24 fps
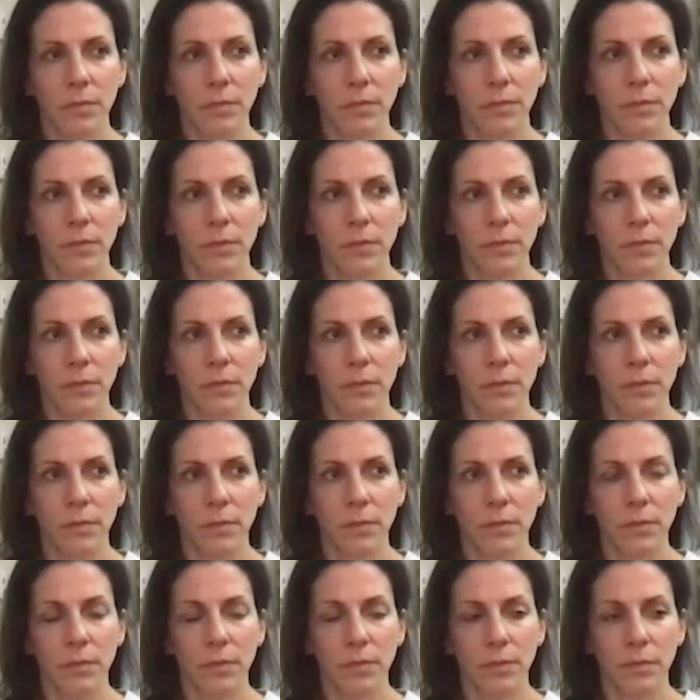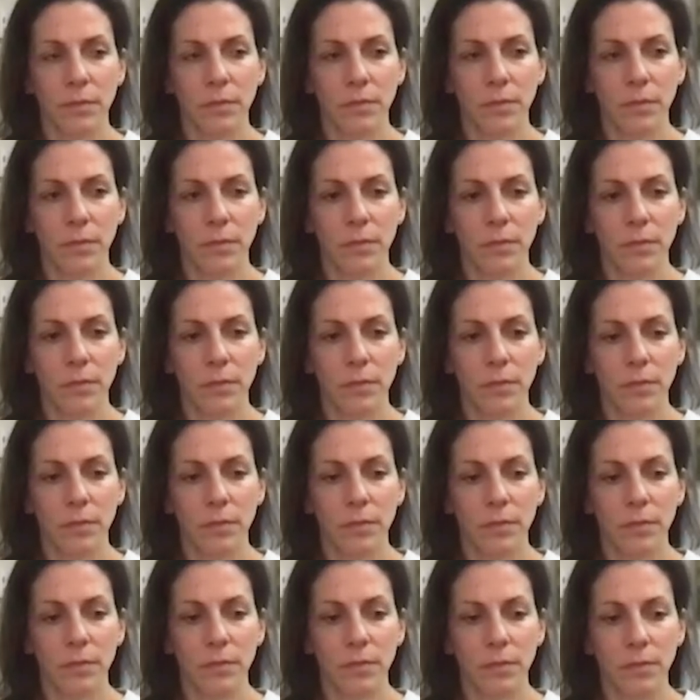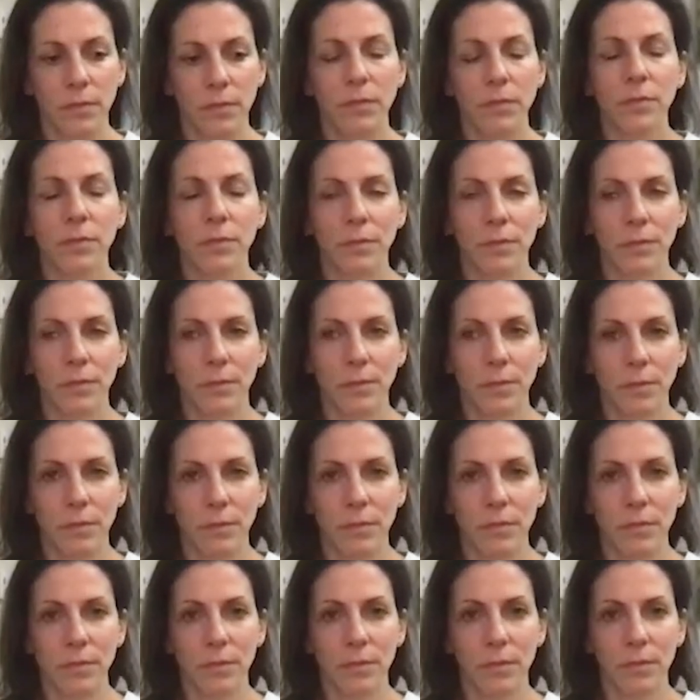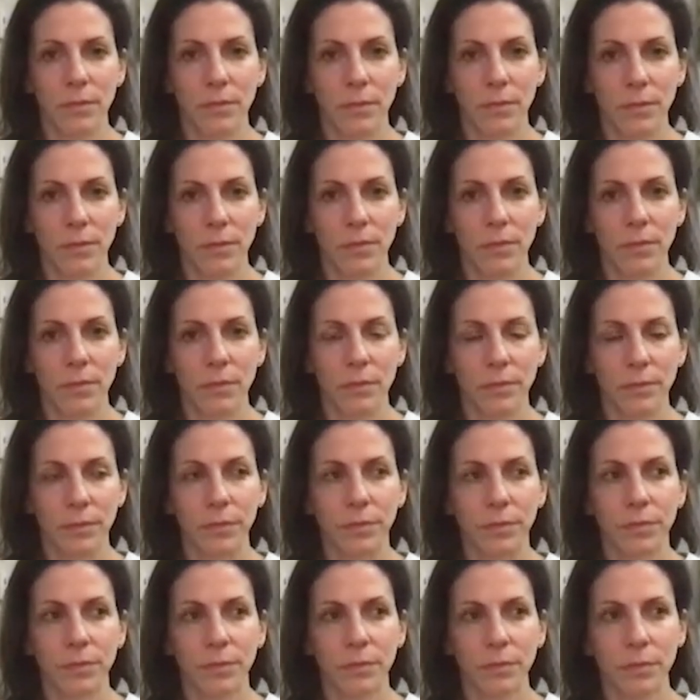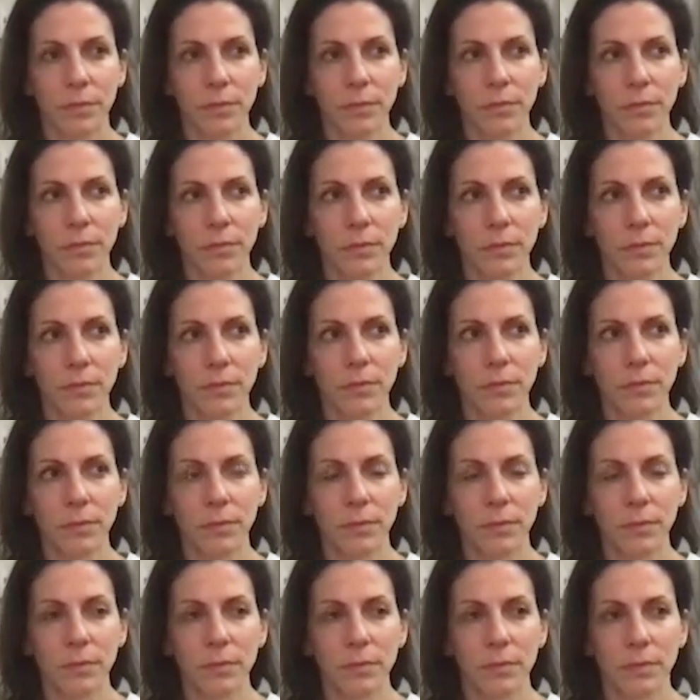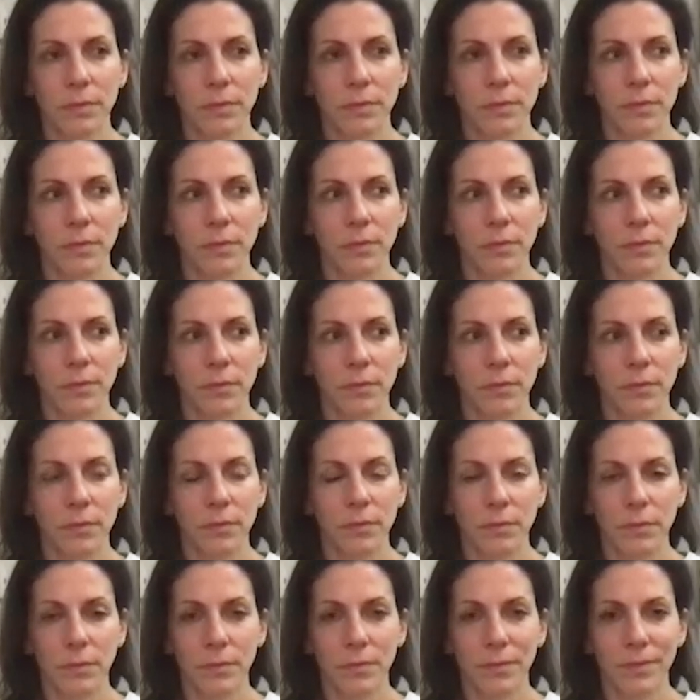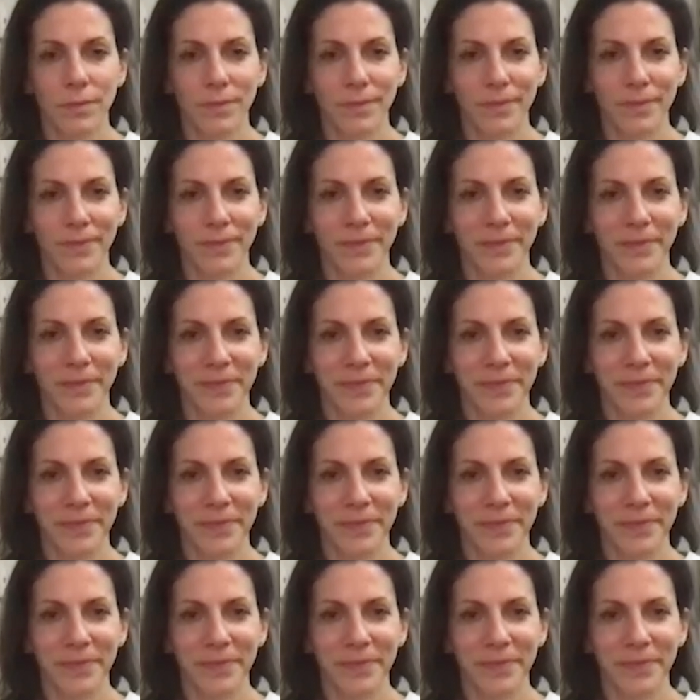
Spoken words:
The person shown says nothing.